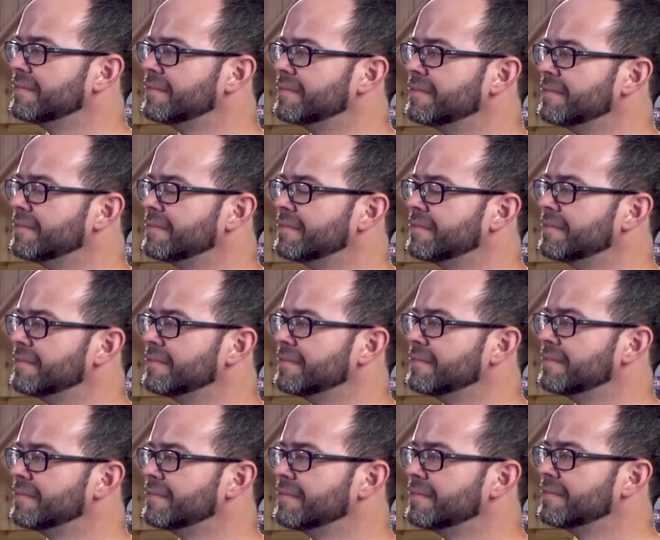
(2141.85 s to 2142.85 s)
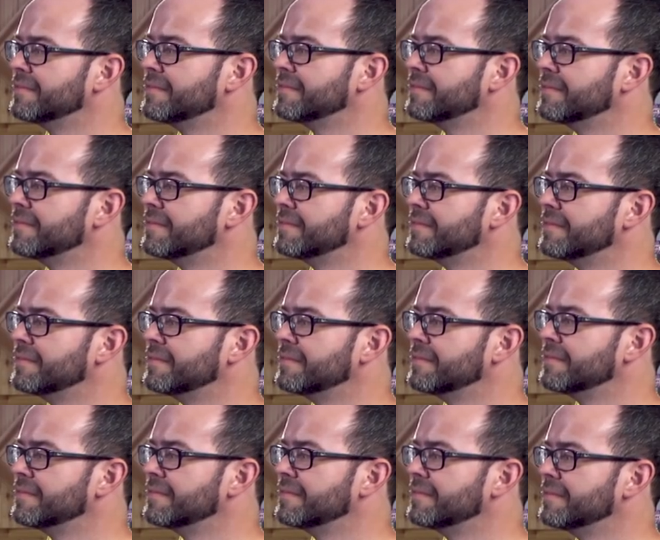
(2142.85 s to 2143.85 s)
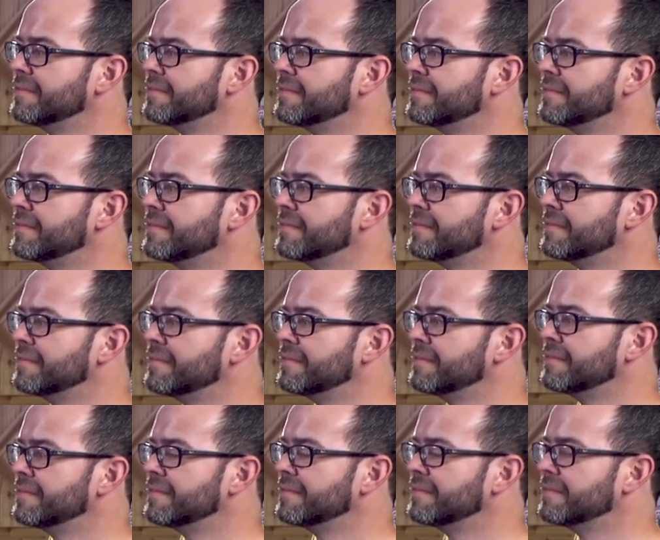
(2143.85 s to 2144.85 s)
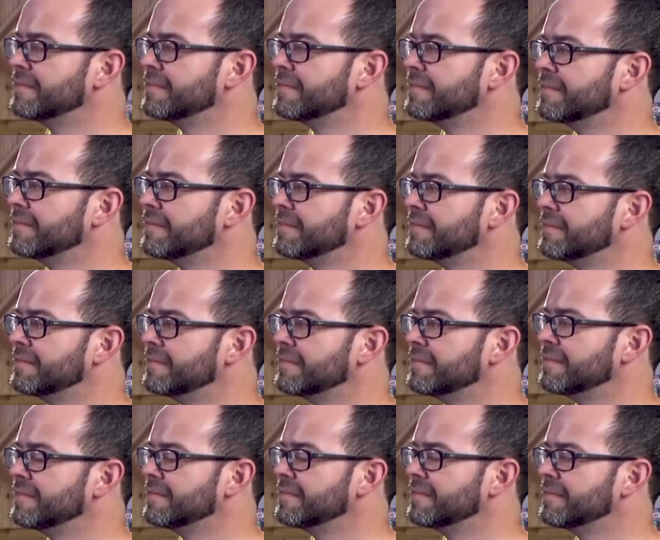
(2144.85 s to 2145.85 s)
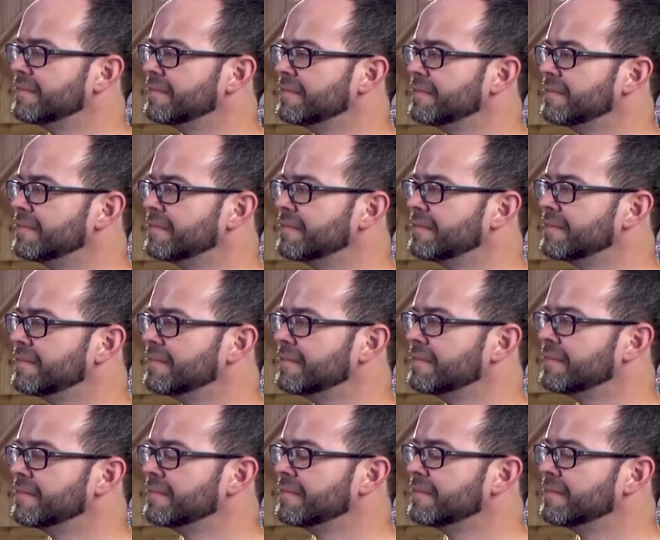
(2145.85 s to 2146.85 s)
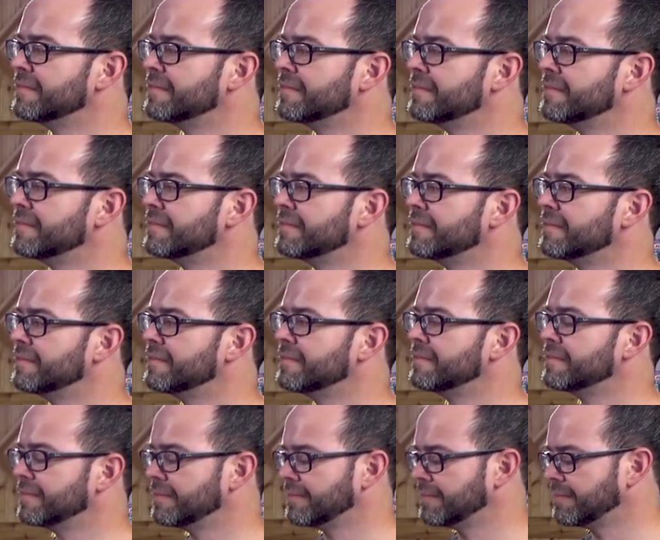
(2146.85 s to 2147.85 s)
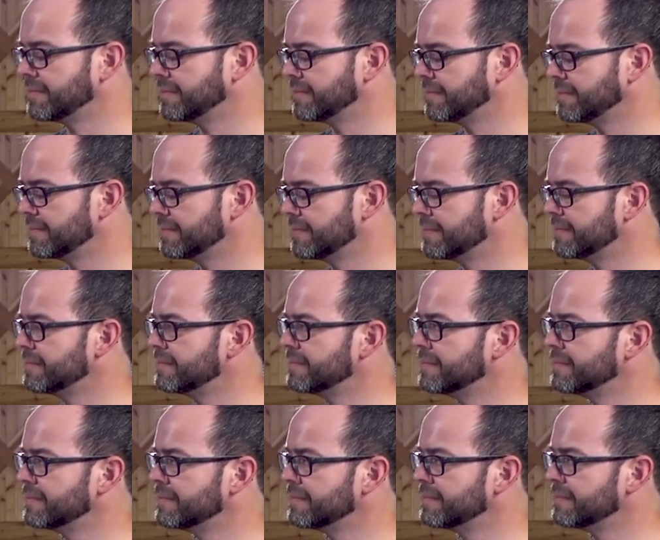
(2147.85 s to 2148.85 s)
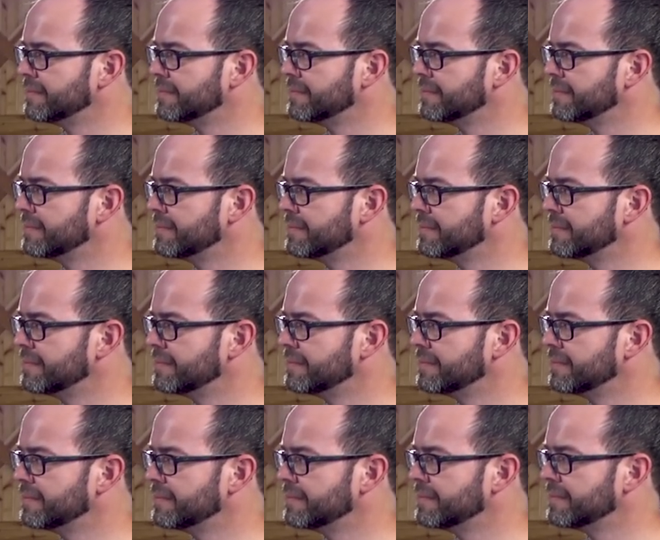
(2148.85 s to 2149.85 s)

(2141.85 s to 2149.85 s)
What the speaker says: The person shown says nothing.